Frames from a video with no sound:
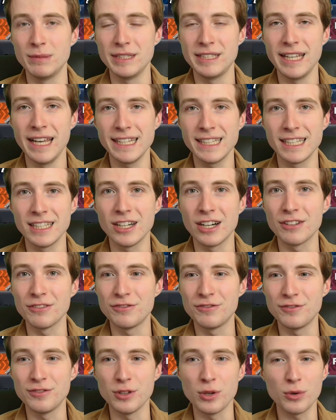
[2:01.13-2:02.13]
will be taking on
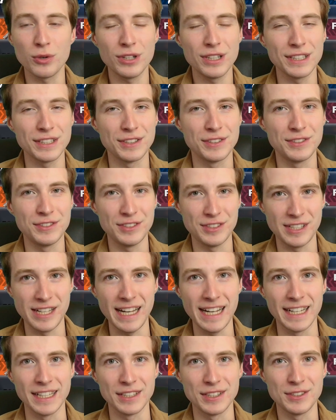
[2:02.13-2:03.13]
Florida
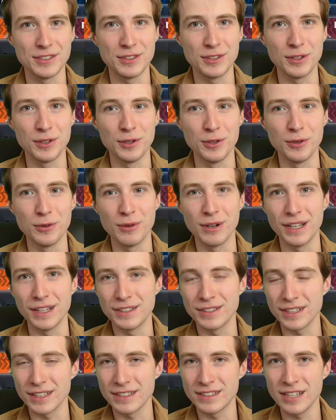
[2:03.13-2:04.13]
State, who
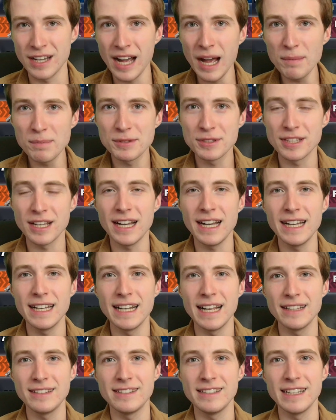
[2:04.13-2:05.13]
is a
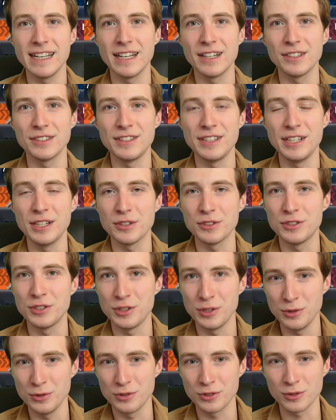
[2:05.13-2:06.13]
top-side SEL Tier
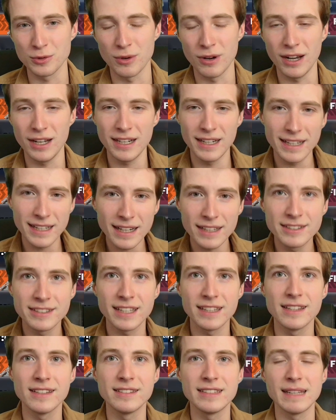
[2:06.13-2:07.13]
2 squad, and I'd
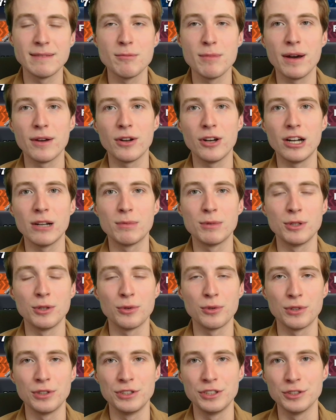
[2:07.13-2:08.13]
say the same about Auburn
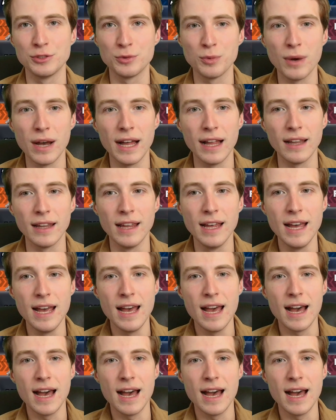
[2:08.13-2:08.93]
Orange as well.